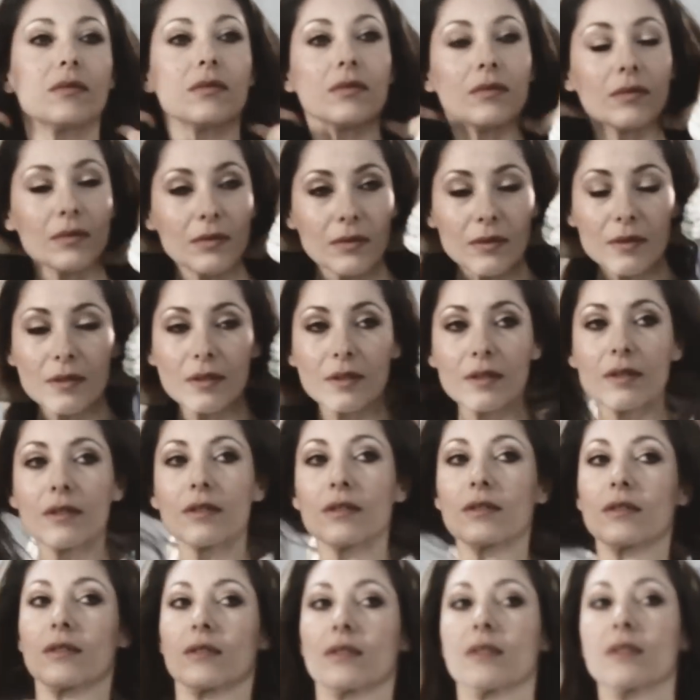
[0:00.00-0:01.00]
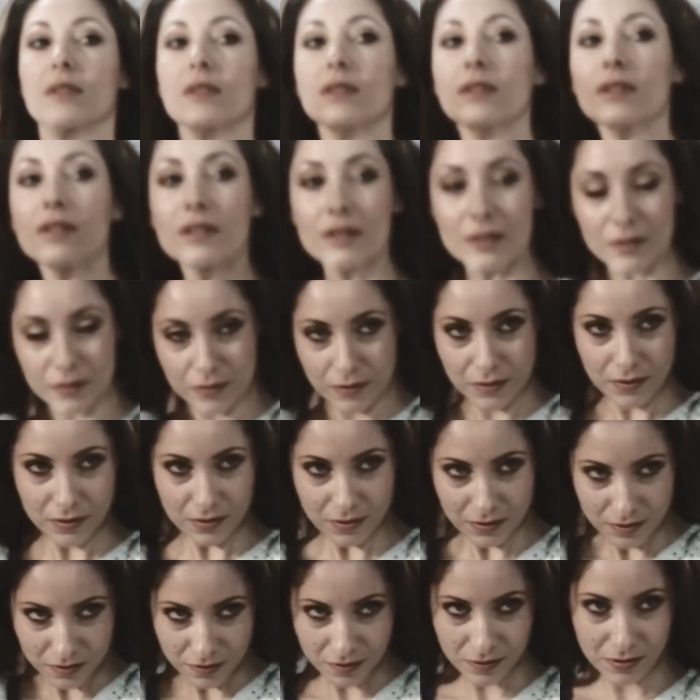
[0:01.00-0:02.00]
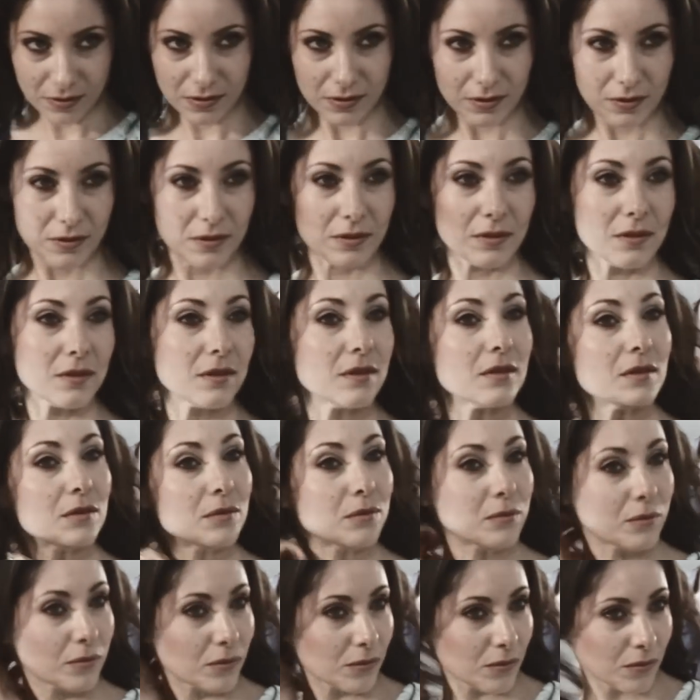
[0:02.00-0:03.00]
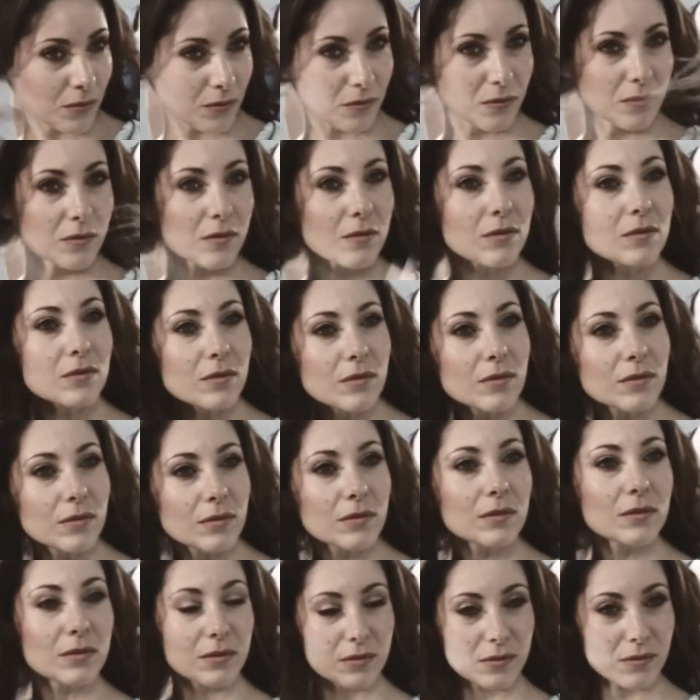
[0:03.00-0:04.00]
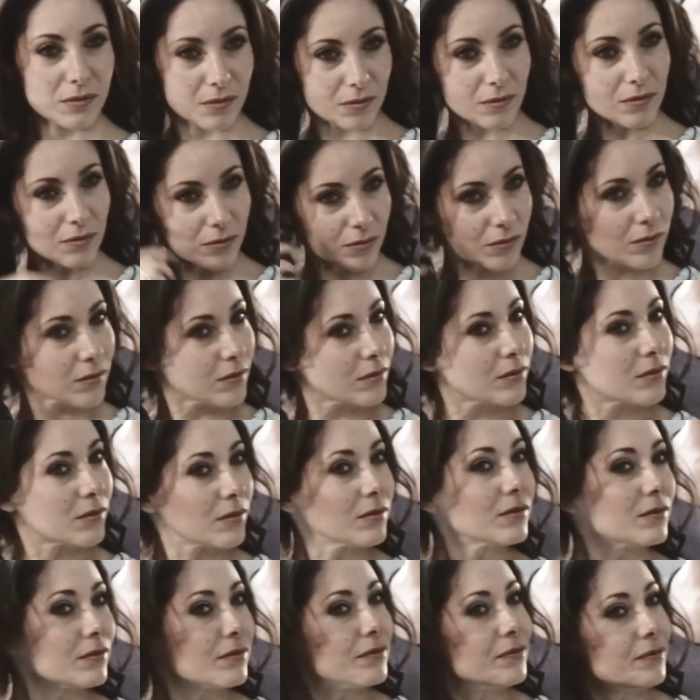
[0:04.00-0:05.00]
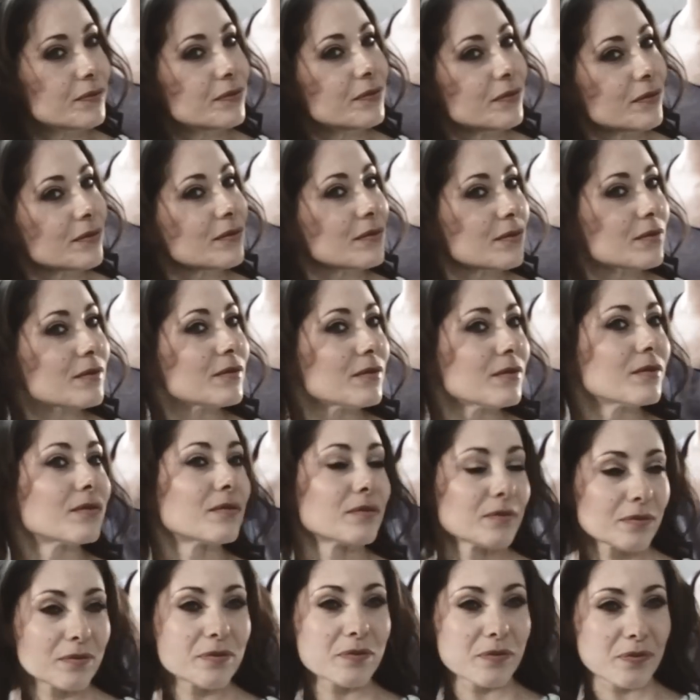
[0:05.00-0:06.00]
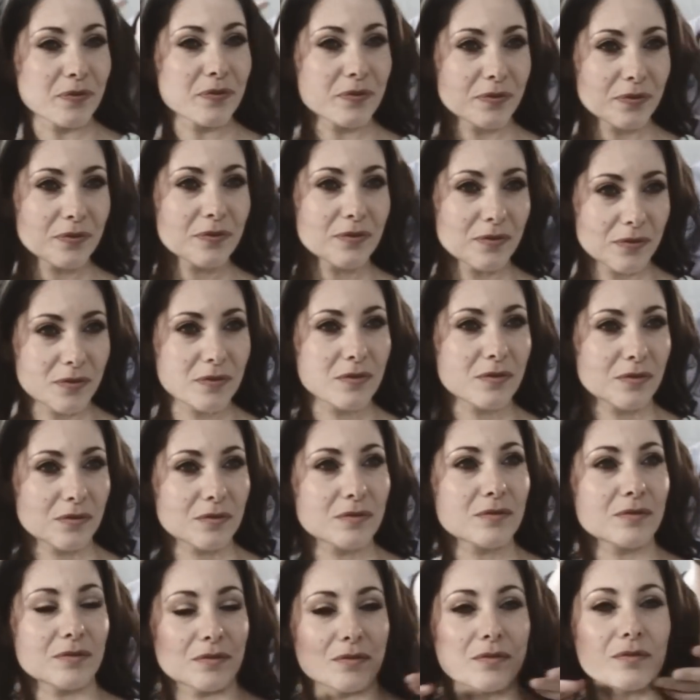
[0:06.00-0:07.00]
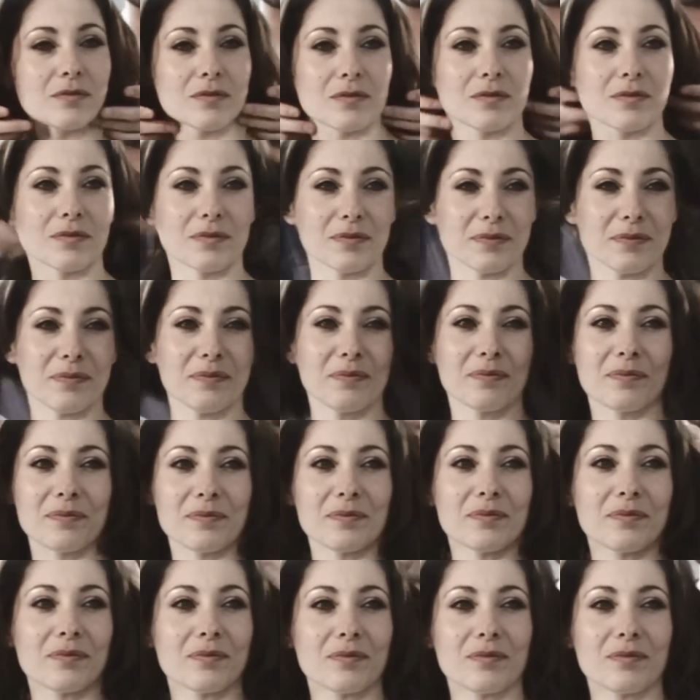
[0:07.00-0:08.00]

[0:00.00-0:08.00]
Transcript: This person isn't speaking.